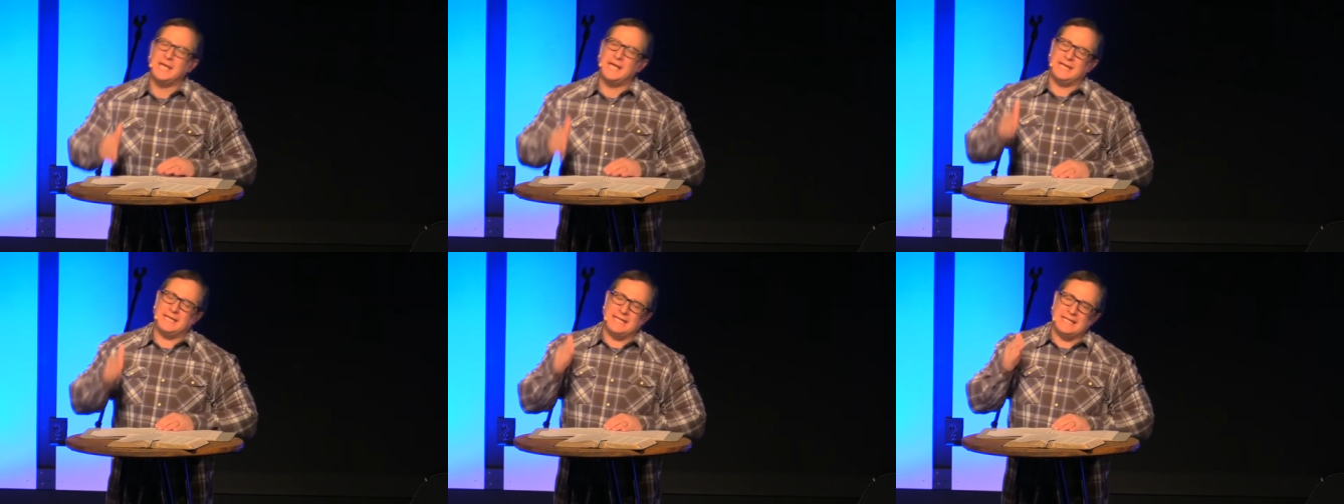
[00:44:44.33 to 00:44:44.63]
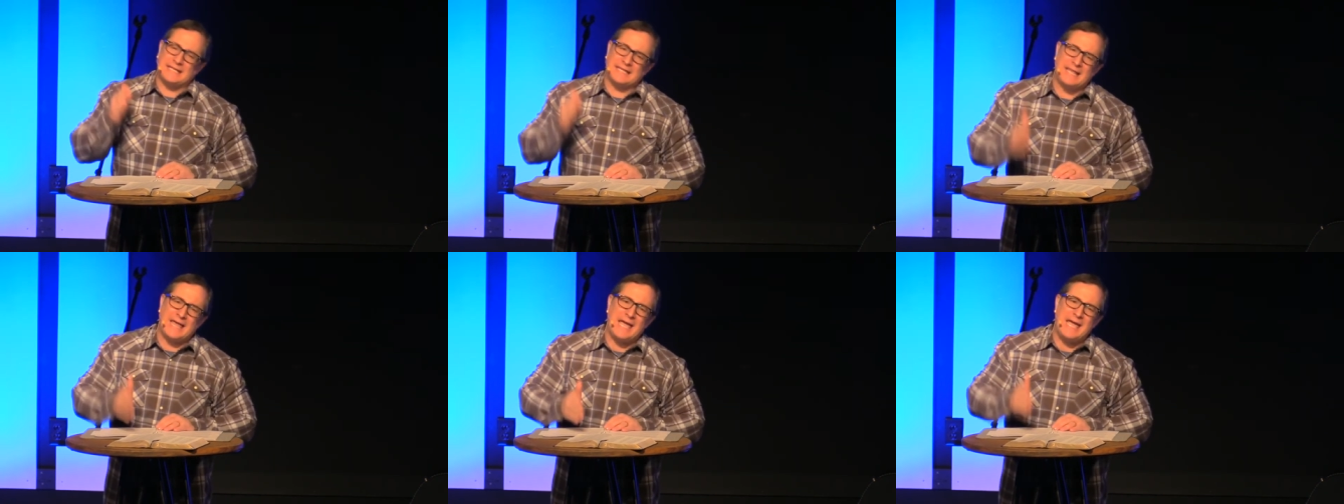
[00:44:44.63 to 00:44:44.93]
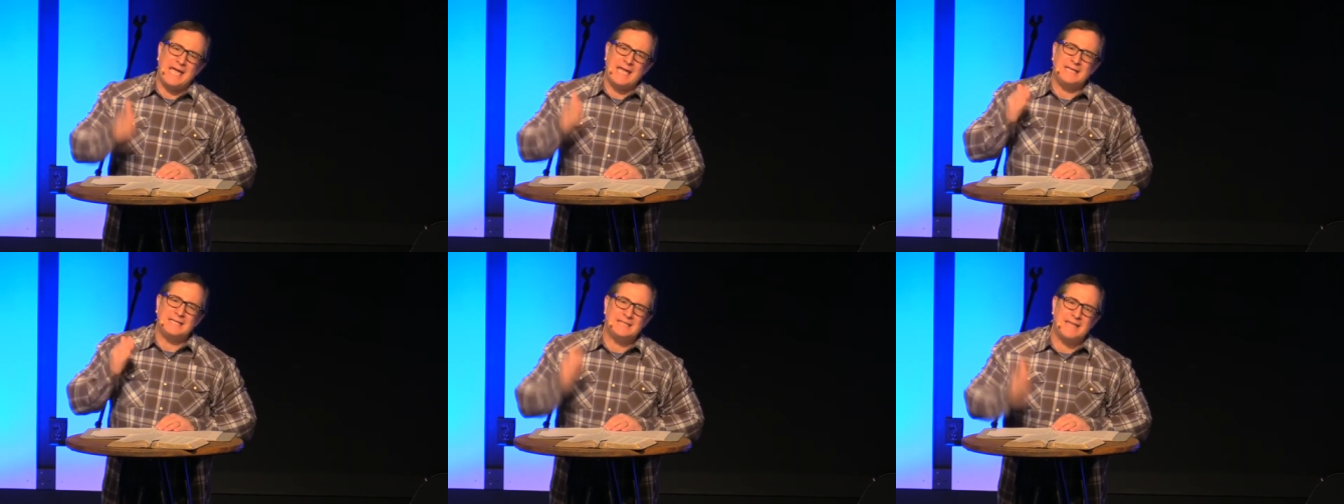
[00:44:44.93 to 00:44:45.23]
and He
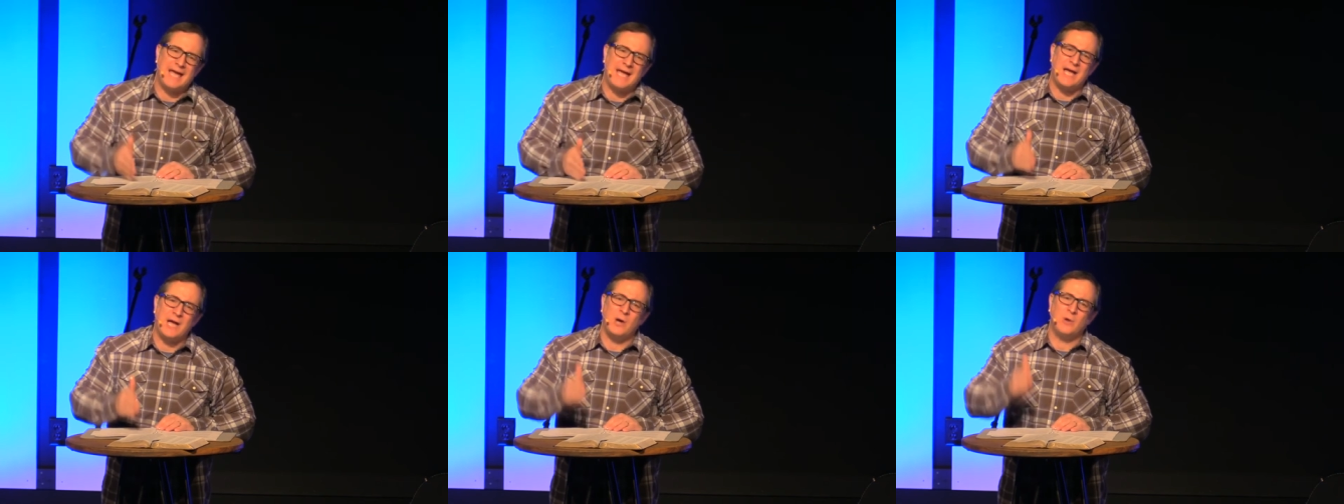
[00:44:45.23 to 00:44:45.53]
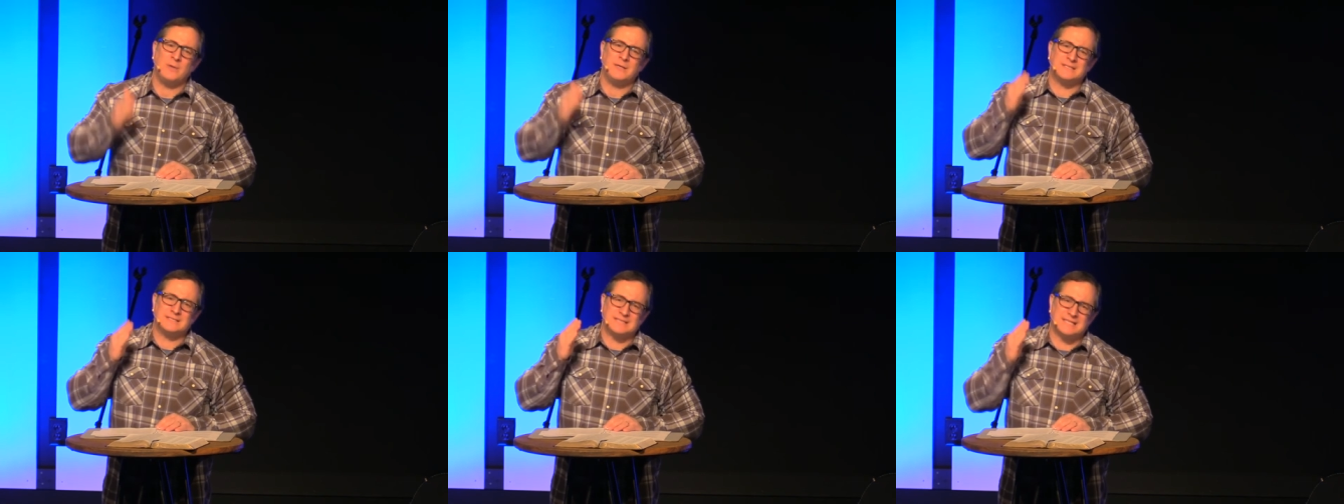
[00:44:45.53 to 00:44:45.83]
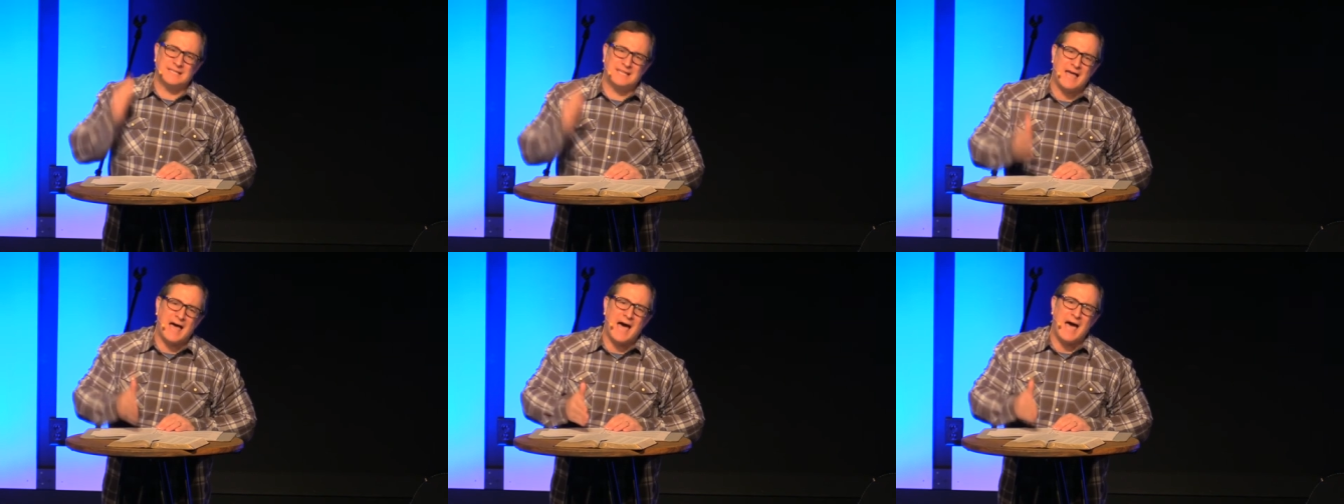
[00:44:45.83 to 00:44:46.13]
laid down
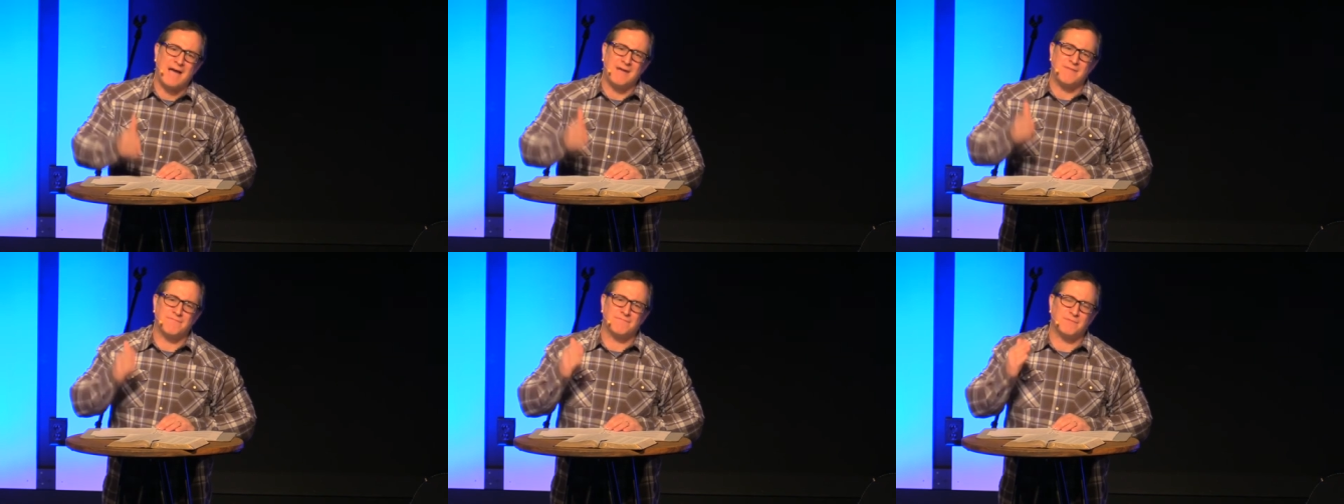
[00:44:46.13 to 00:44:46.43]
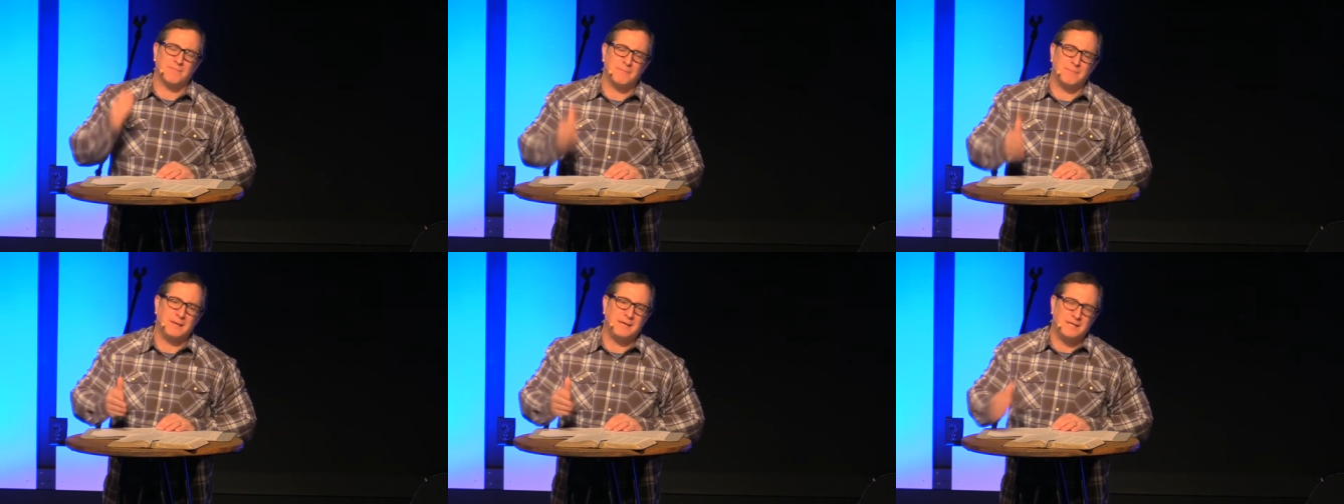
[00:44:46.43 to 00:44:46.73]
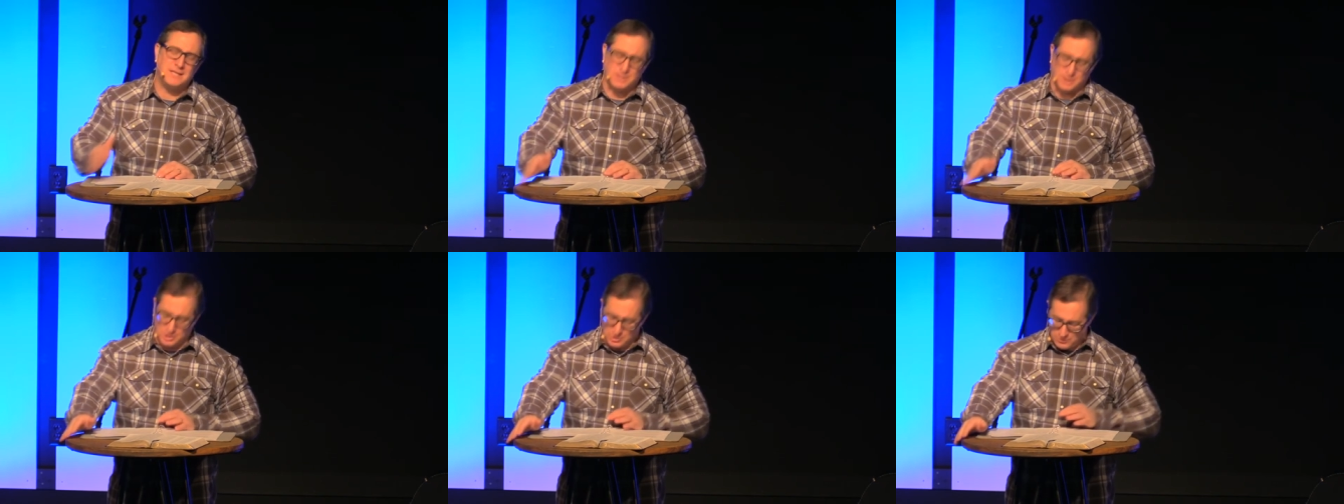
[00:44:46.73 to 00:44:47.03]
His life for
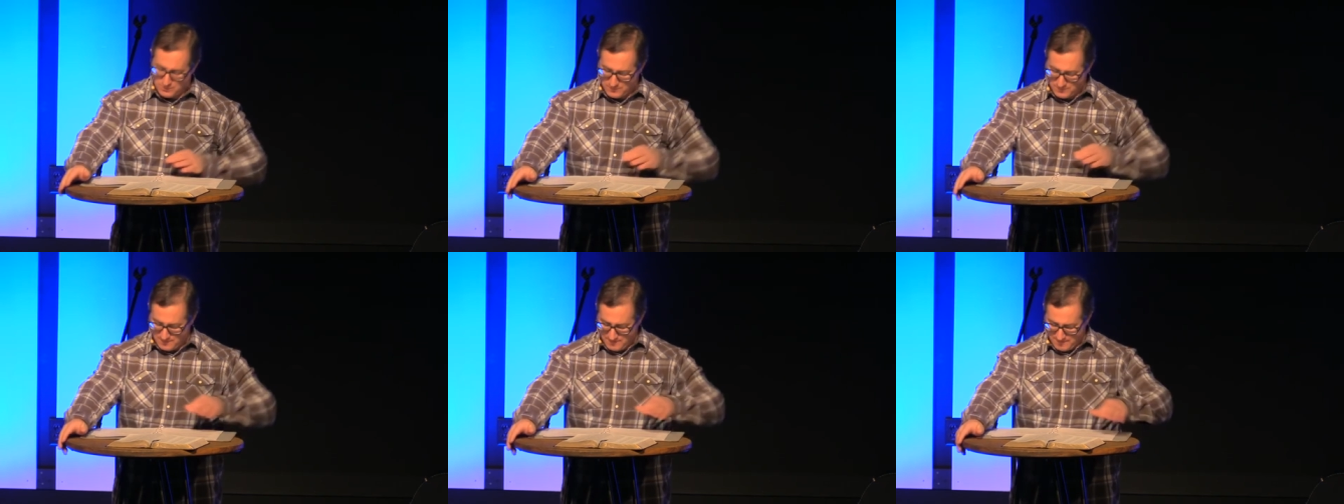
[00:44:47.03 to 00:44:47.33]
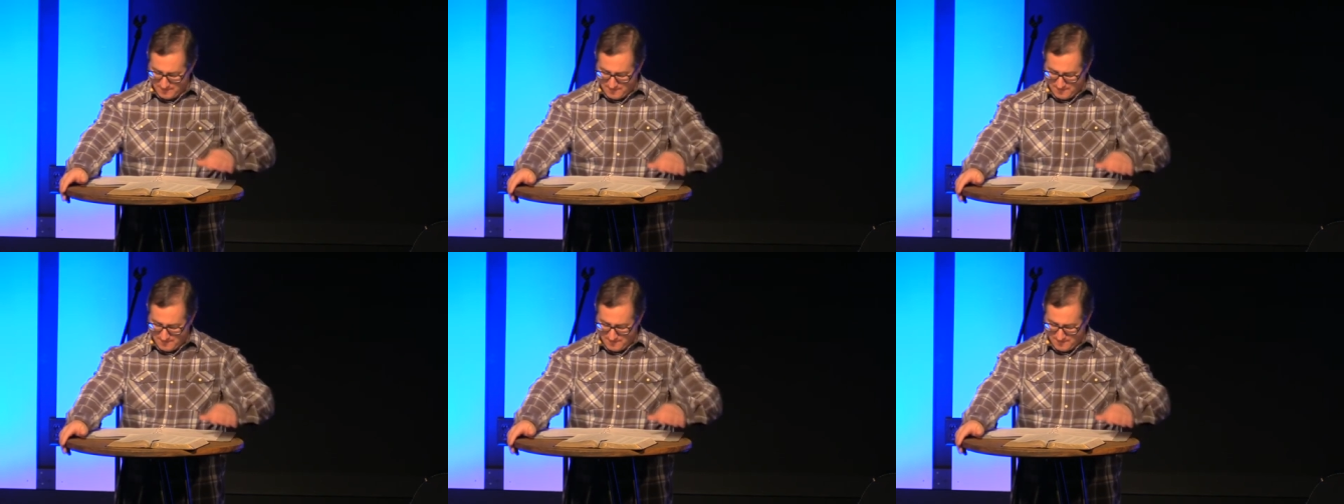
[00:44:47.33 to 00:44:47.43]
me and you.